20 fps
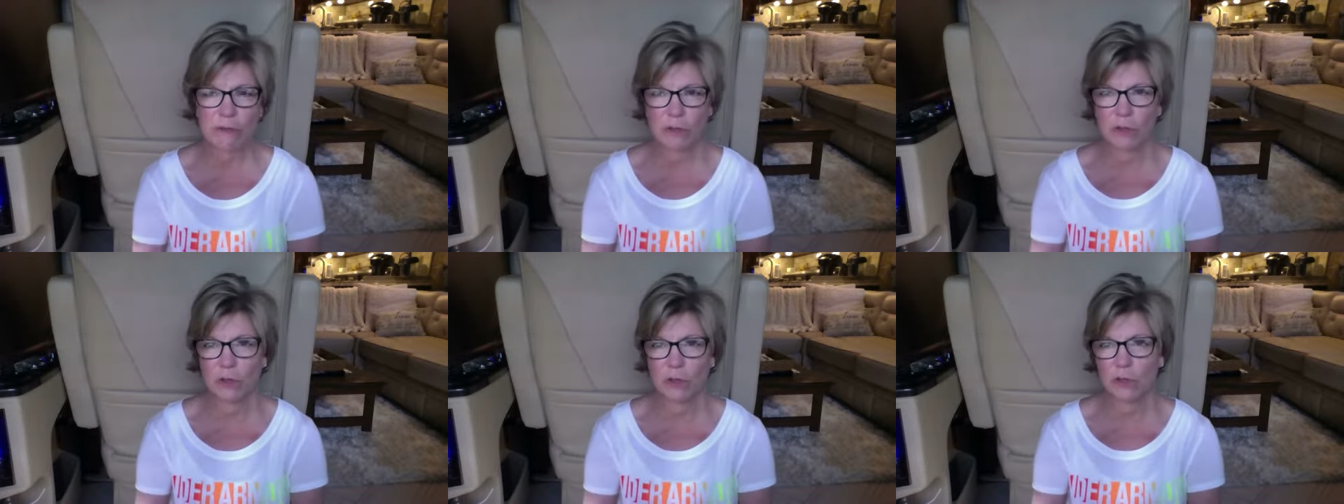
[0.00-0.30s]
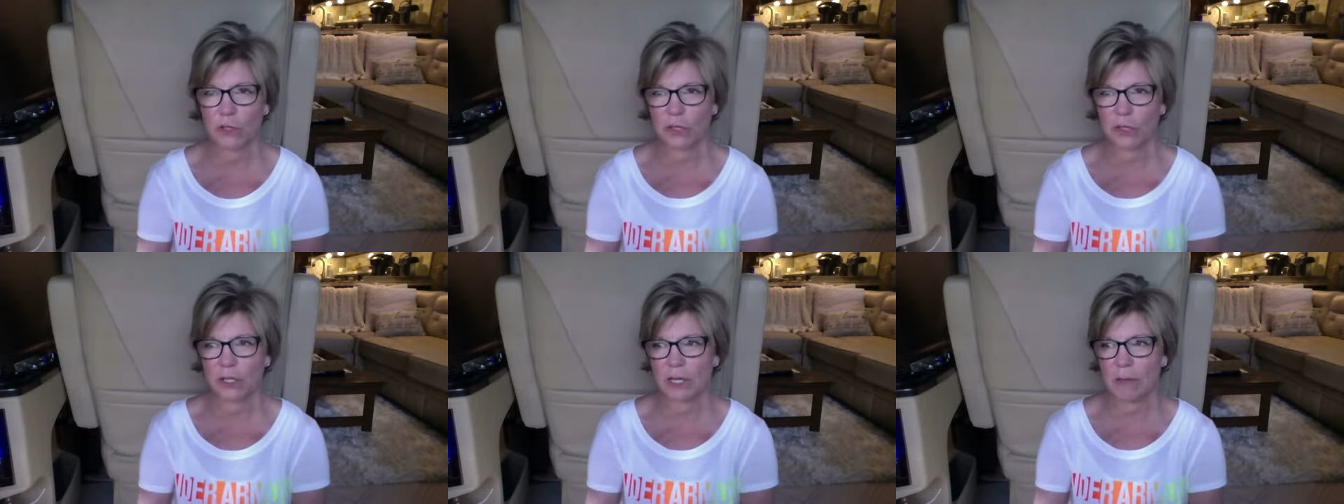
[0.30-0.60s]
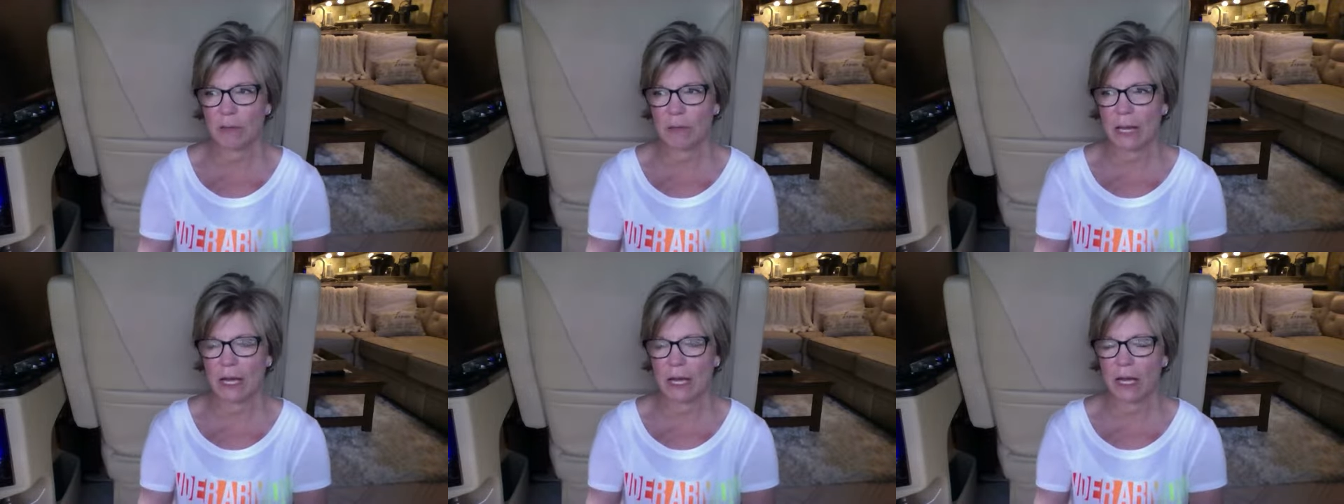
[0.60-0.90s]
You learn
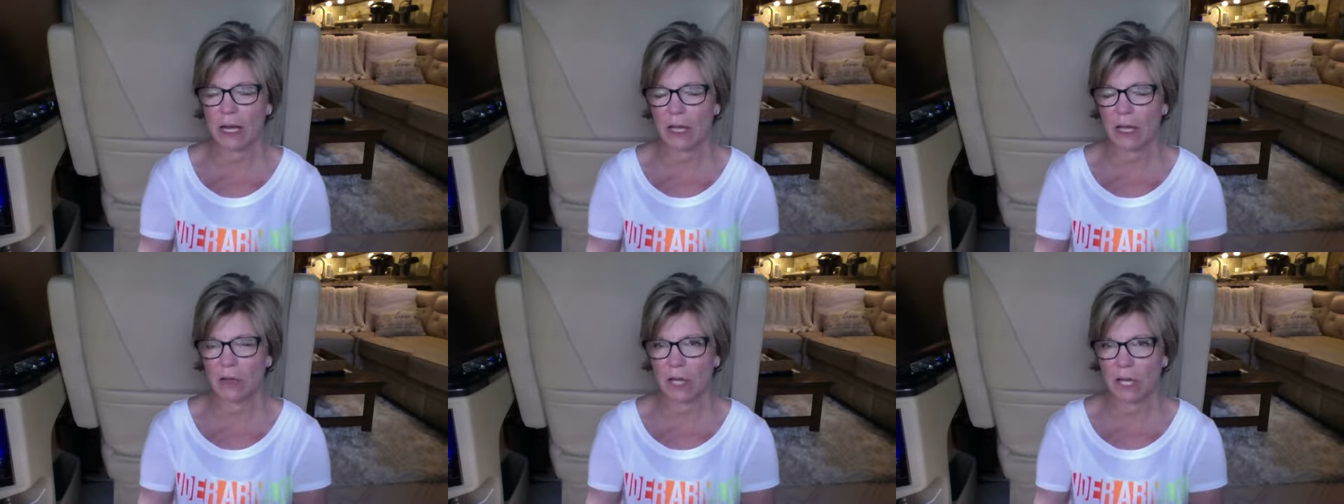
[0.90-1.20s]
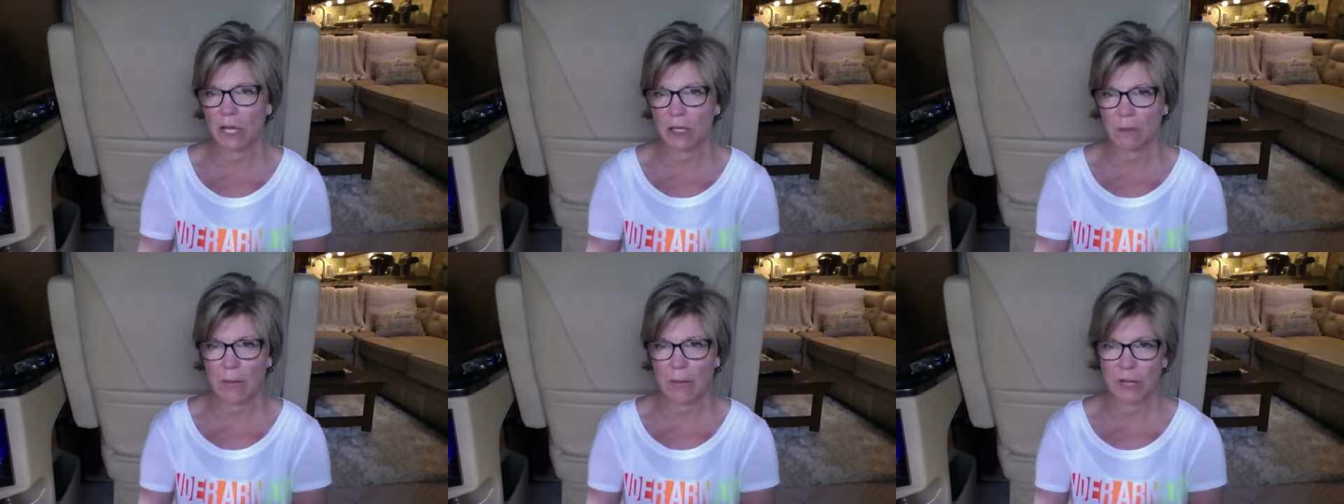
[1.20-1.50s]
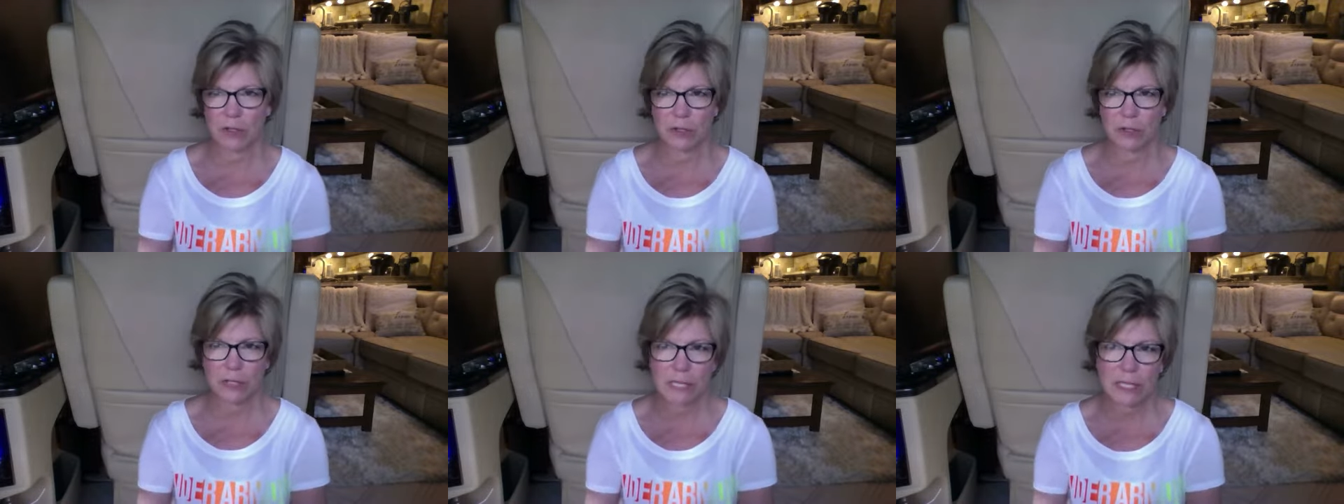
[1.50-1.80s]
a lot
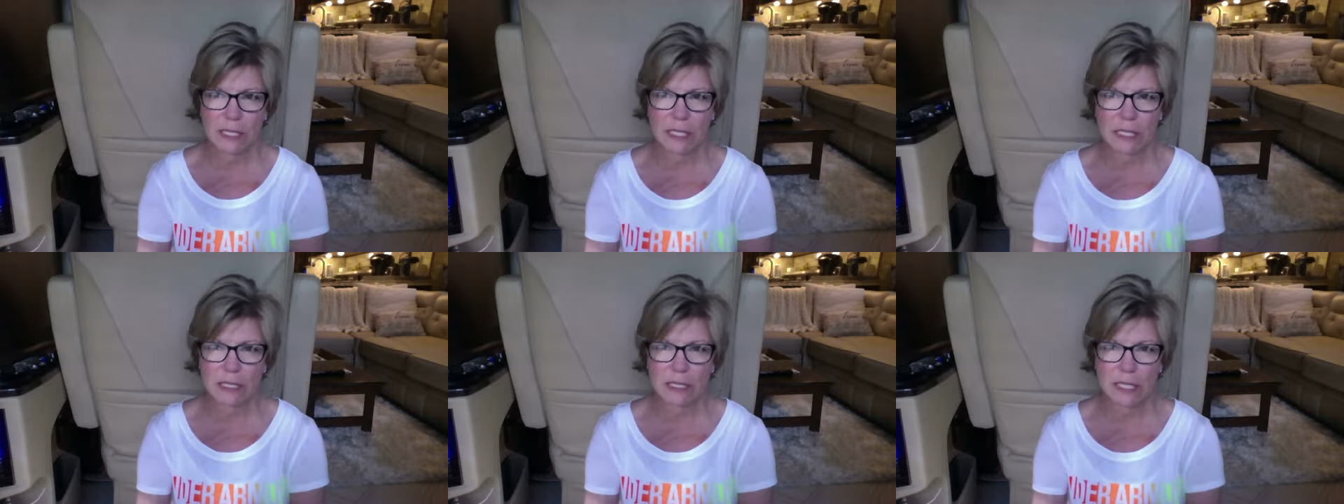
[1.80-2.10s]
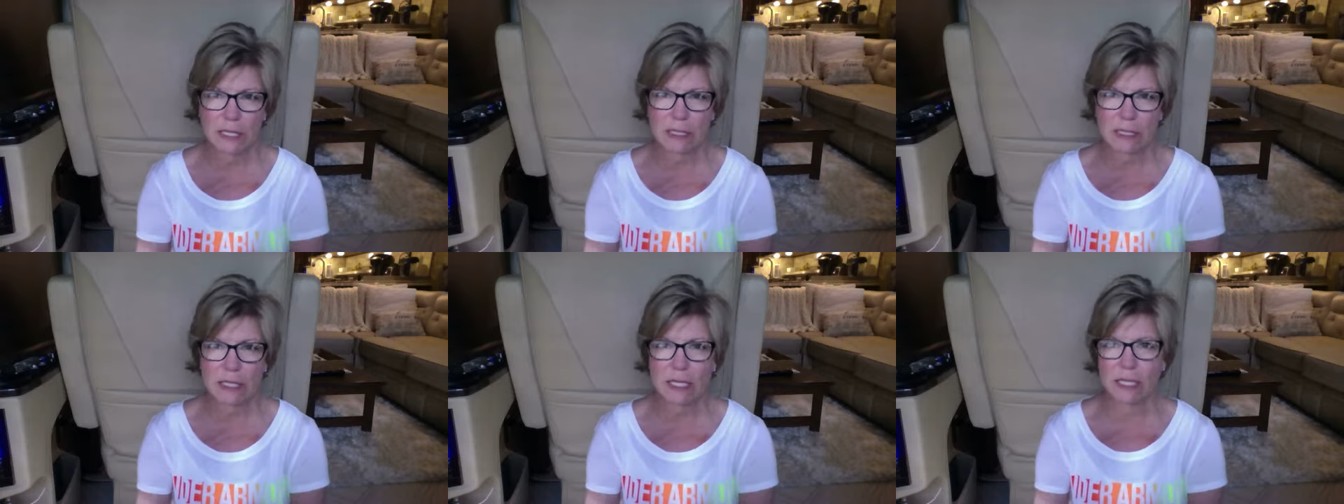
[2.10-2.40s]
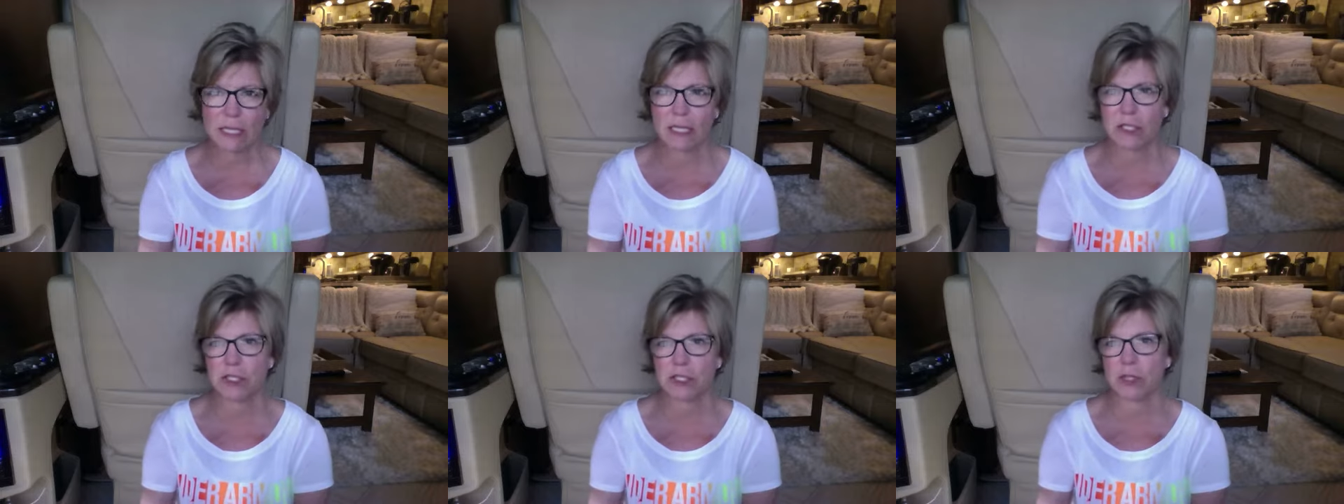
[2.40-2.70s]
about your knitting
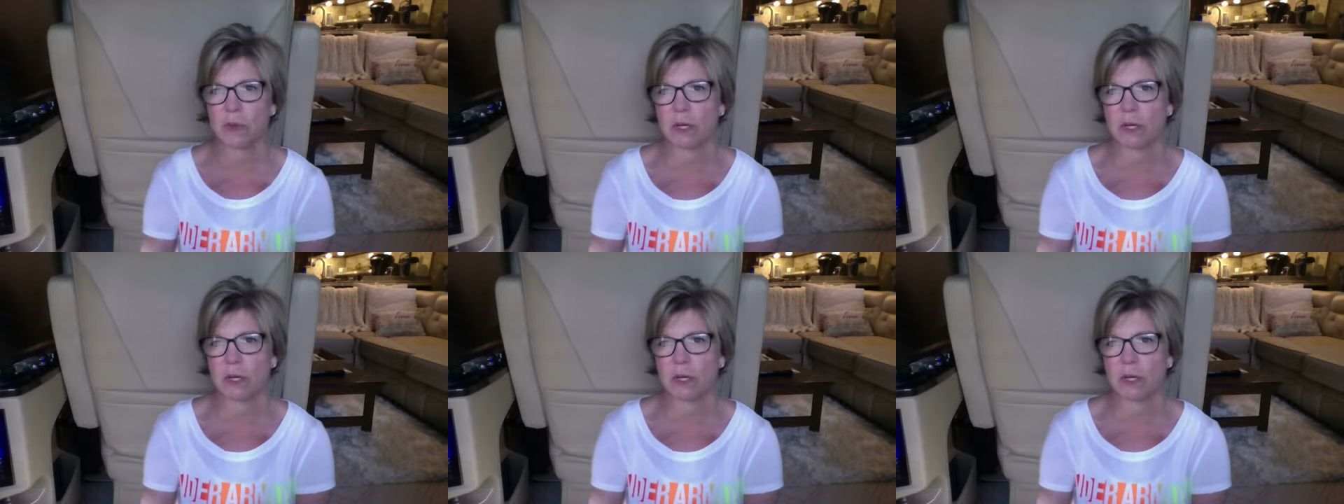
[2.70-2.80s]
techniques.